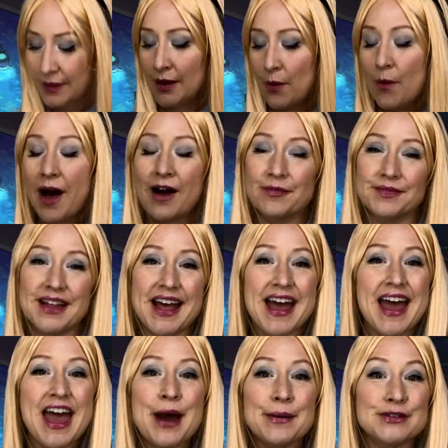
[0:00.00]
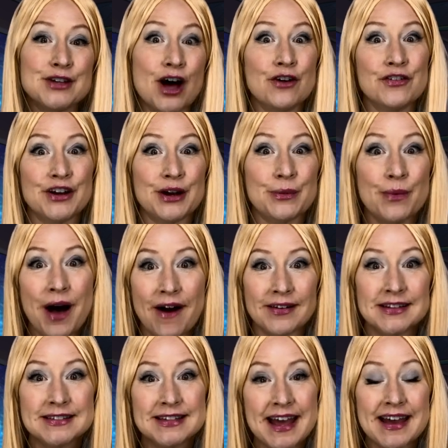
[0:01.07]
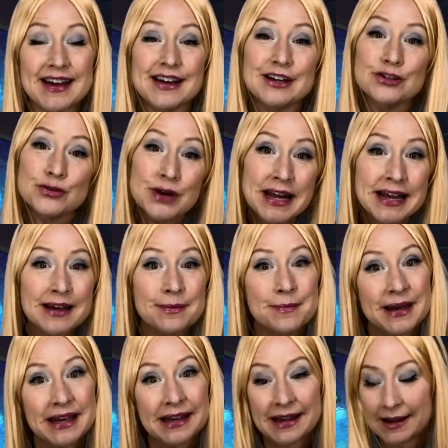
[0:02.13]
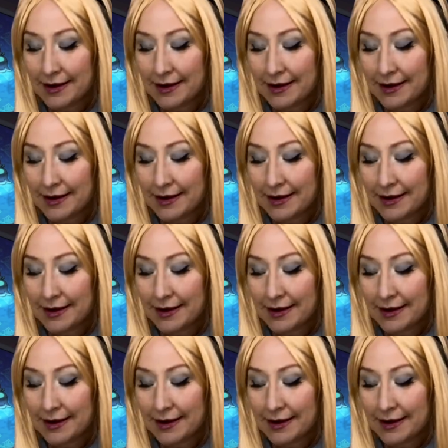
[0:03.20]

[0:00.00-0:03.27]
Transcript: Well, it was all very well to say, drink me,